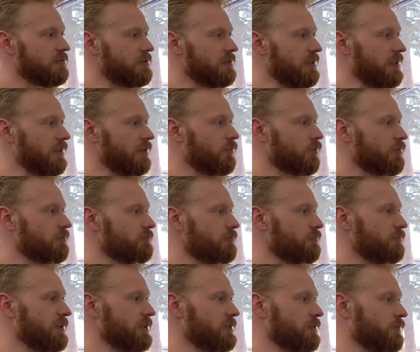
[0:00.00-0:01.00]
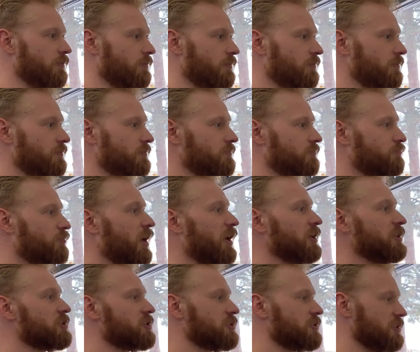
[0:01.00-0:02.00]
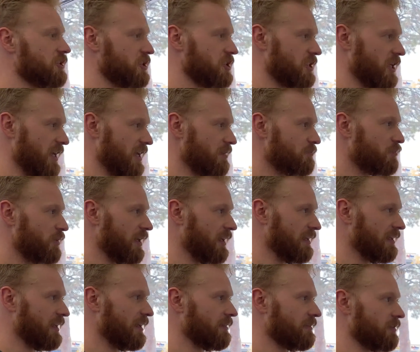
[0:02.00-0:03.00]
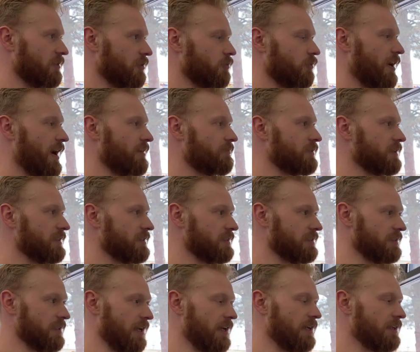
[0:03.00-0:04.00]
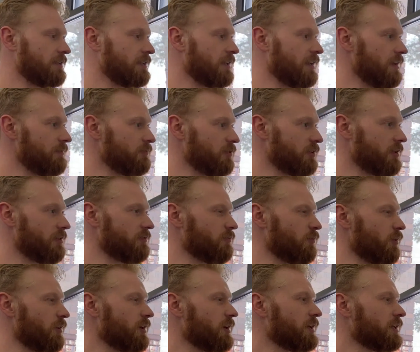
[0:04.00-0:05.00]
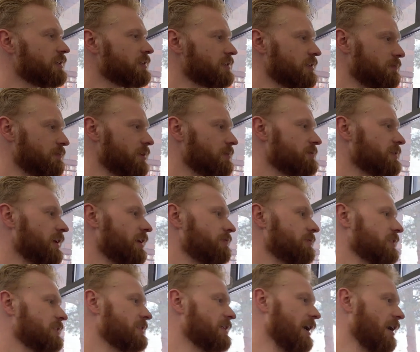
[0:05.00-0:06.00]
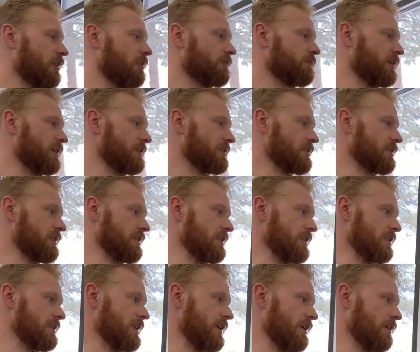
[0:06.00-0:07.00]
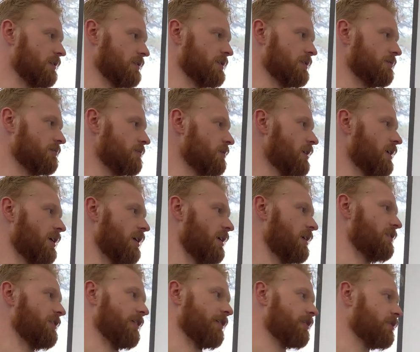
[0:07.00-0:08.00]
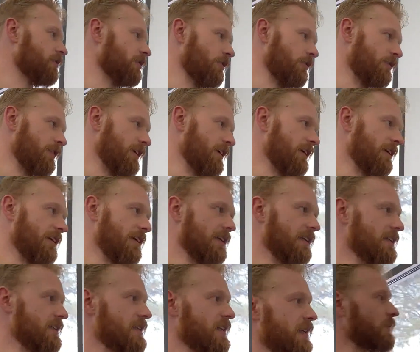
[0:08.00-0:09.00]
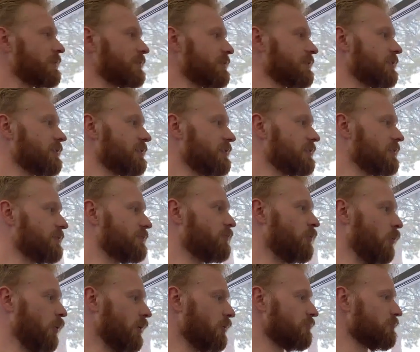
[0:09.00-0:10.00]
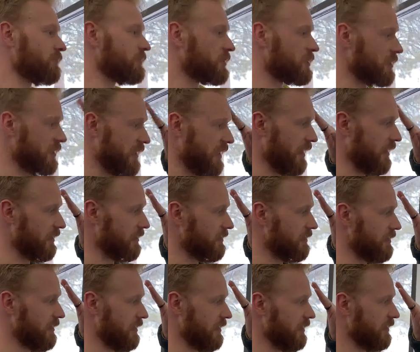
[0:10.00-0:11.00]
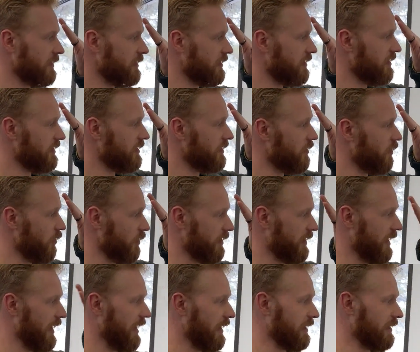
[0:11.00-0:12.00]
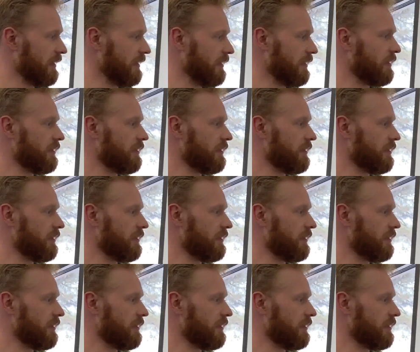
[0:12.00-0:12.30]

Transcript: in order for me to punch the shape and get the graphic design that I'm looking for, sometimes I have to sacrifice the details of their clothing and the form to get the organic